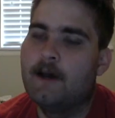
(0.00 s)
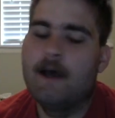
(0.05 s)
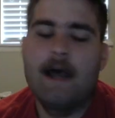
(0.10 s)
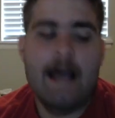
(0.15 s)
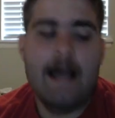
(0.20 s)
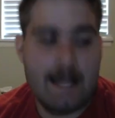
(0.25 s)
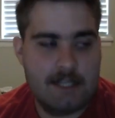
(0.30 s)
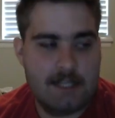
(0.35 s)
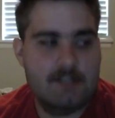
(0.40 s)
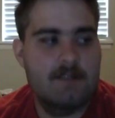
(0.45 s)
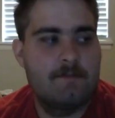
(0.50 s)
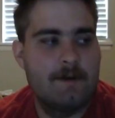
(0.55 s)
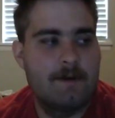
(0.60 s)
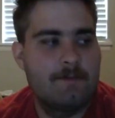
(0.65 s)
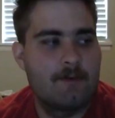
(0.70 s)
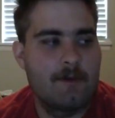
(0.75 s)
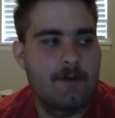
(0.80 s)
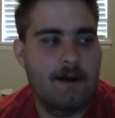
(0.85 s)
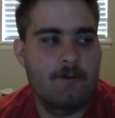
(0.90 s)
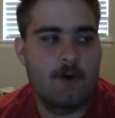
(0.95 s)
Actually,
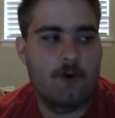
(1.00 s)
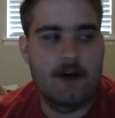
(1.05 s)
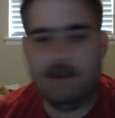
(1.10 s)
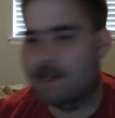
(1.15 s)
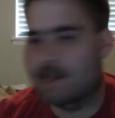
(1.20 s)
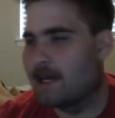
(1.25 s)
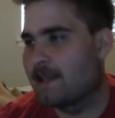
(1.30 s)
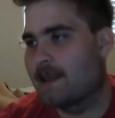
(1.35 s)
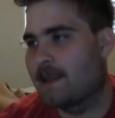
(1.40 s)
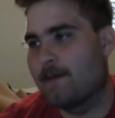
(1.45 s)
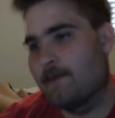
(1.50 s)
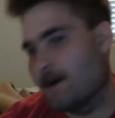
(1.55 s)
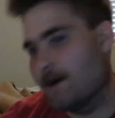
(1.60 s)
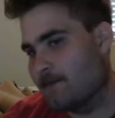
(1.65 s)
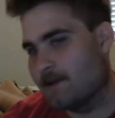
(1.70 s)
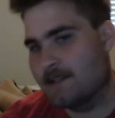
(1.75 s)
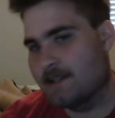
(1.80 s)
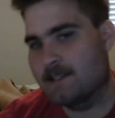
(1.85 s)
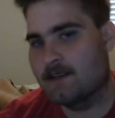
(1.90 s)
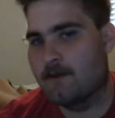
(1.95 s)
people might want that. That might
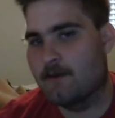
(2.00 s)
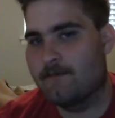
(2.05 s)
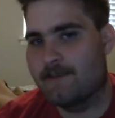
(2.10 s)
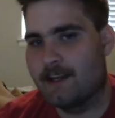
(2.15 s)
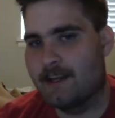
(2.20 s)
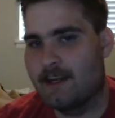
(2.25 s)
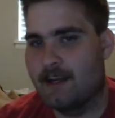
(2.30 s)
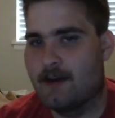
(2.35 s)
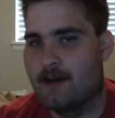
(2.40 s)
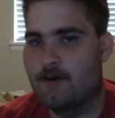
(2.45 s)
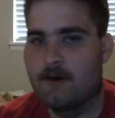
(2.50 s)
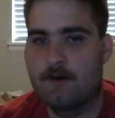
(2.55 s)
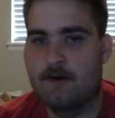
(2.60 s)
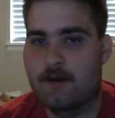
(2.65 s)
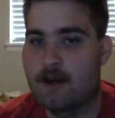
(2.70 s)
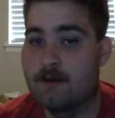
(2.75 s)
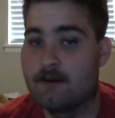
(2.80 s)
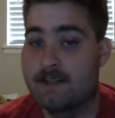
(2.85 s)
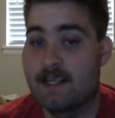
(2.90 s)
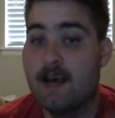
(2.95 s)
be its own video, who
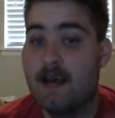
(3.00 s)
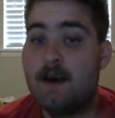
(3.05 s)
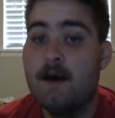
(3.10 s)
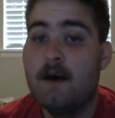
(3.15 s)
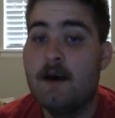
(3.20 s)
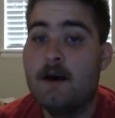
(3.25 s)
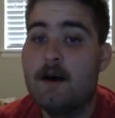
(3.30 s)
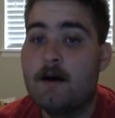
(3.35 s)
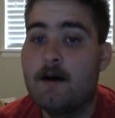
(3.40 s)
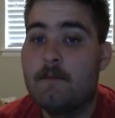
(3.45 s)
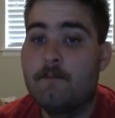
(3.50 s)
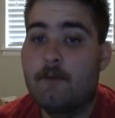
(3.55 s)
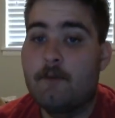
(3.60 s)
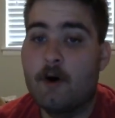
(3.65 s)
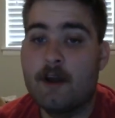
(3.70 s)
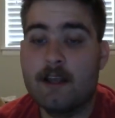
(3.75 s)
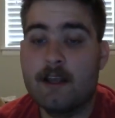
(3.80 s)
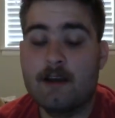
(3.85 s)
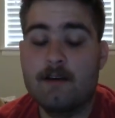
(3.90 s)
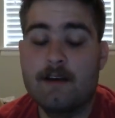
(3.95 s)
knows.
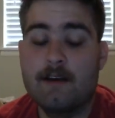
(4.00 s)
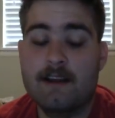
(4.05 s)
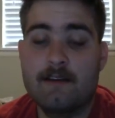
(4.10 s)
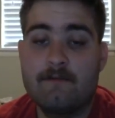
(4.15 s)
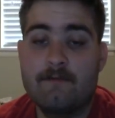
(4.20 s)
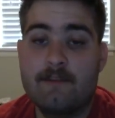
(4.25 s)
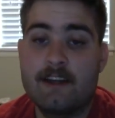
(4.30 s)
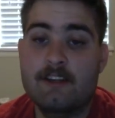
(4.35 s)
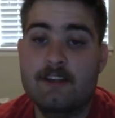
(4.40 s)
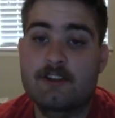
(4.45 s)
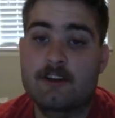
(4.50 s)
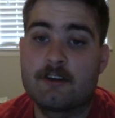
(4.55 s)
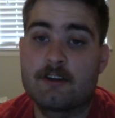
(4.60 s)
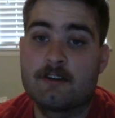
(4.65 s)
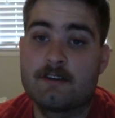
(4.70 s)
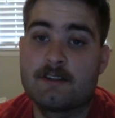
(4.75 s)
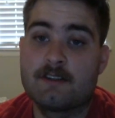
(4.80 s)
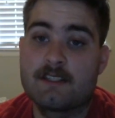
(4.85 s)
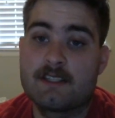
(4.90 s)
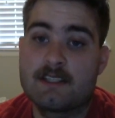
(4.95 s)
Point-and-click
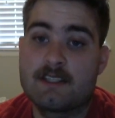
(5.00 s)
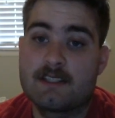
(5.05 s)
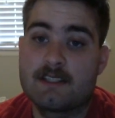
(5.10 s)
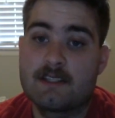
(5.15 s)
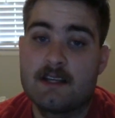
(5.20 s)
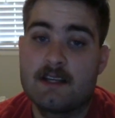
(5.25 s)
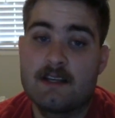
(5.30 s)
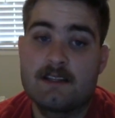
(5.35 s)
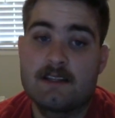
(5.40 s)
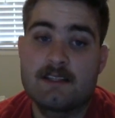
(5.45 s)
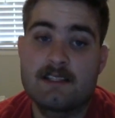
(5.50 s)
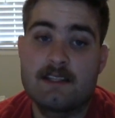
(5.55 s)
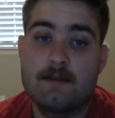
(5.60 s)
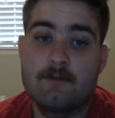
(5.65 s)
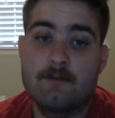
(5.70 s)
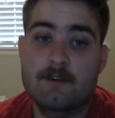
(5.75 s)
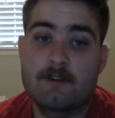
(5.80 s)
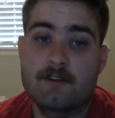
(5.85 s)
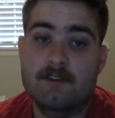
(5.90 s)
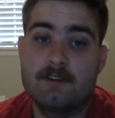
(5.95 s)
adventures,
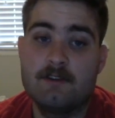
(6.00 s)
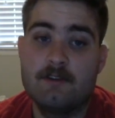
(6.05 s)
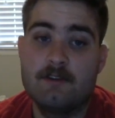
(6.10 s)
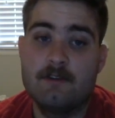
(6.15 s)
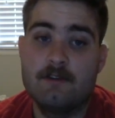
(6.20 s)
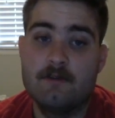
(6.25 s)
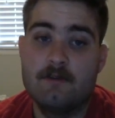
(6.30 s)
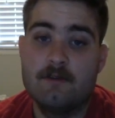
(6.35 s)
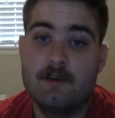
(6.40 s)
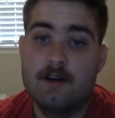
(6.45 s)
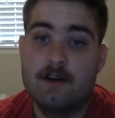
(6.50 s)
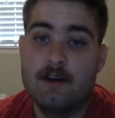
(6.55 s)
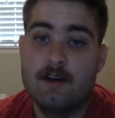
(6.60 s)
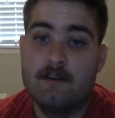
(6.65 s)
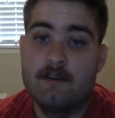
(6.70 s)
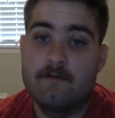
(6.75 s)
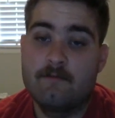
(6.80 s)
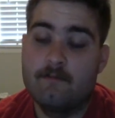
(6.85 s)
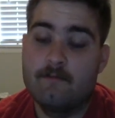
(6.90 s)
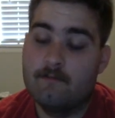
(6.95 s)
similar to
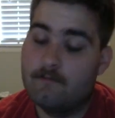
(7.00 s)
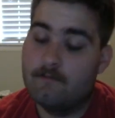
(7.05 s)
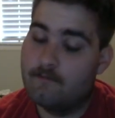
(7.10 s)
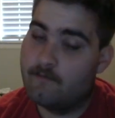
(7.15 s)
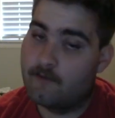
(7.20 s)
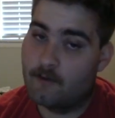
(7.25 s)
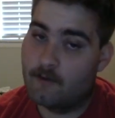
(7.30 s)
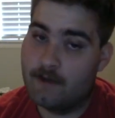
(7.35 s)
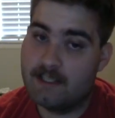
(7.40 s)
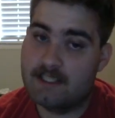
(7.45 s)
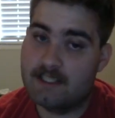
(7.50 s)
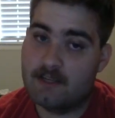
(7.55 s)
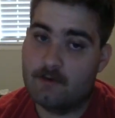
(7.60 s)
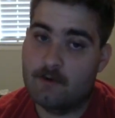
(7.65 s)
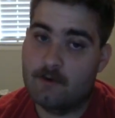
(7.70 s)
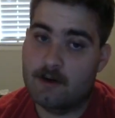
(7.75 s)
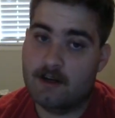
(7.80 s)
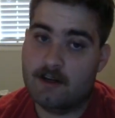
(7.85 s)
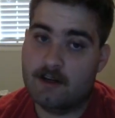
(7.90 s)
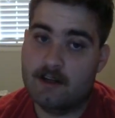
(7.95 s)
forensic
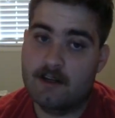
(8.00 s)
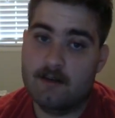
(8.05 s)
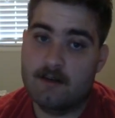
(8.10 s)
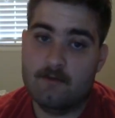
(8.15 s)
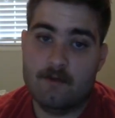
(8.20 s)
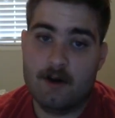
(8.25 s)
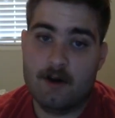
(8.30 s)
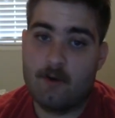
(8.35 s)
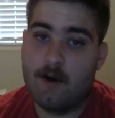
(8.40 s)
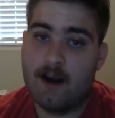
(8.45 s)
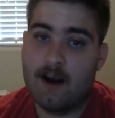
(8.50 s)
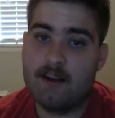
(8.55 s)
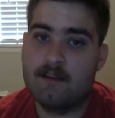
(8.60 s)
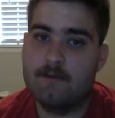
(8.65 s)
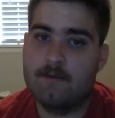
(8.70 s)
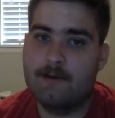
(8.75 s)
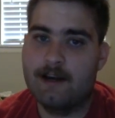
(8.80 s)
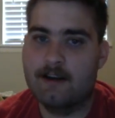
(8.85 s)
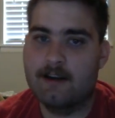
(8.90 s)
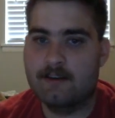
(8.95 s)
work, require the
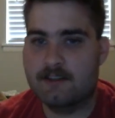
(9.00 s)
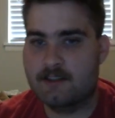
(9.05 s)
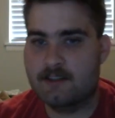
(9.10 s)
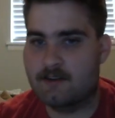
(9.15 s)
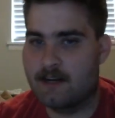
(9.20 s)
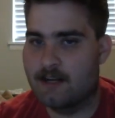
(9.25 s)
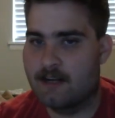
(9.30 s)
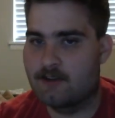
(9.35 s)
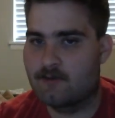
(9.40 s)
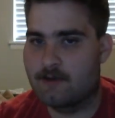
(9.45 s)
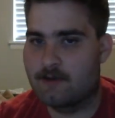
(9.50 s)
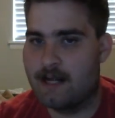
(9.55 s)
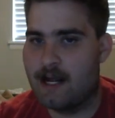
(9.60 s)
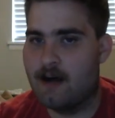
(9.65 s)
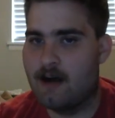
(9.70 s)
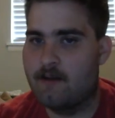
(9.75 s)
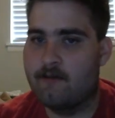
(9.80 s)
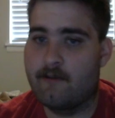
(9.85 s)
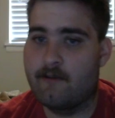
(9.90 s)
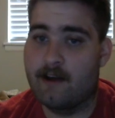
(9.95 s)
player to scrounge
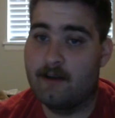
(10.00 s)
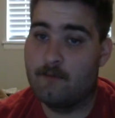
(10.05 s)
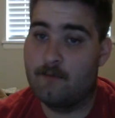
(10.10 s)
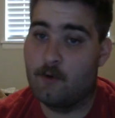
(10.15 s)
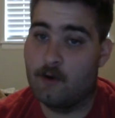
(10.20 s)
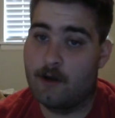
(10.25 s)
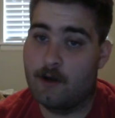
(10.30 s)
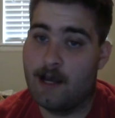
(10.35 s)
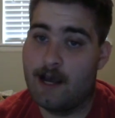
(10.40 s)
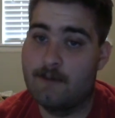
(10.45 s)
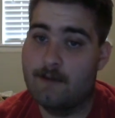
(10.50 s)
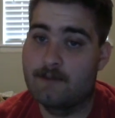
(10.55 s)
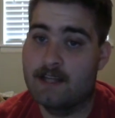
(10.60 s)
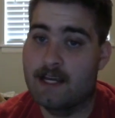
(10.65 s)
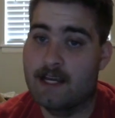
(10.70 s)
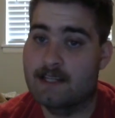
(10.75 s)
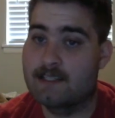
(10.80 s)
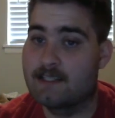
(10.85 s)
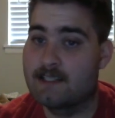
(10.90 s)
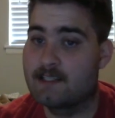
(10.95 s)
around, find important
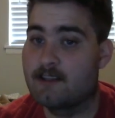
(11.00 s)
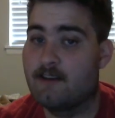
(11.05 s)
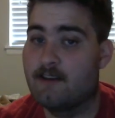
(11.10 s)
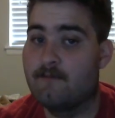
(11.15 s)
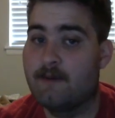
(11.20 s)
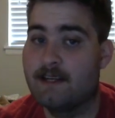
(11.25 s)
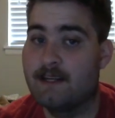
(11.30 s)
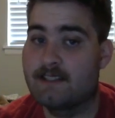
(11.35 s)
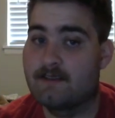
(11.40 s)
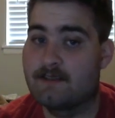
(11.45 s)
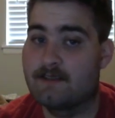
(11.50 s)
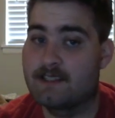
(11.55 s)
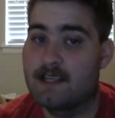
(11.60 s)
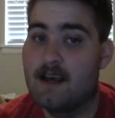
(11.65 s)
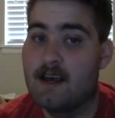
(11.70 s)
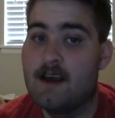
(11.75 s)
objects, and solve puzzles.